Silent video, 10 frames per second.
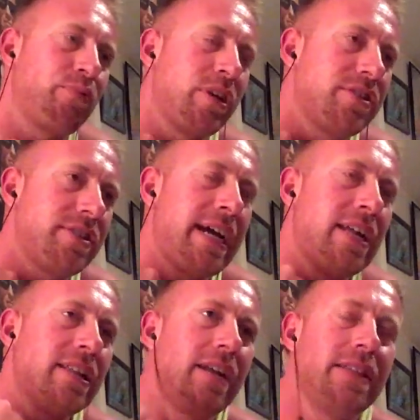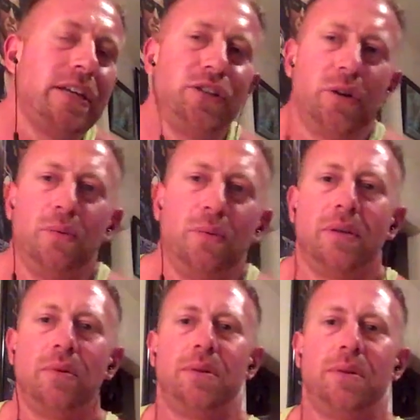preached the hell out of that show when
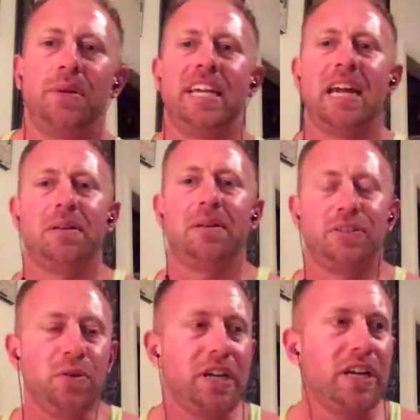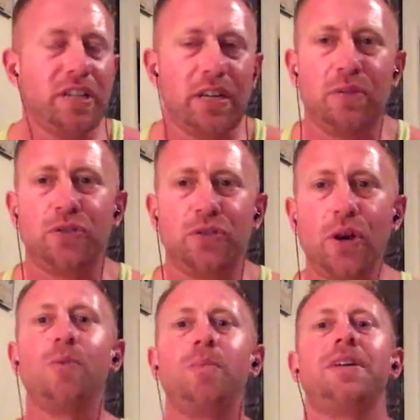it came out. Like, dude, you gotta check out the
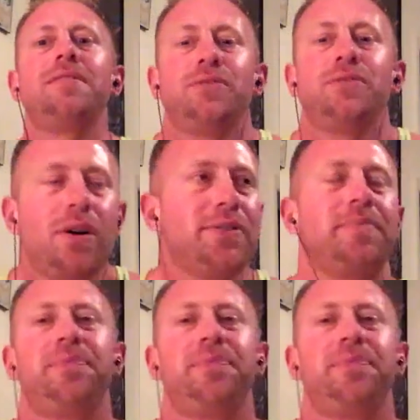show, man. It's awesome.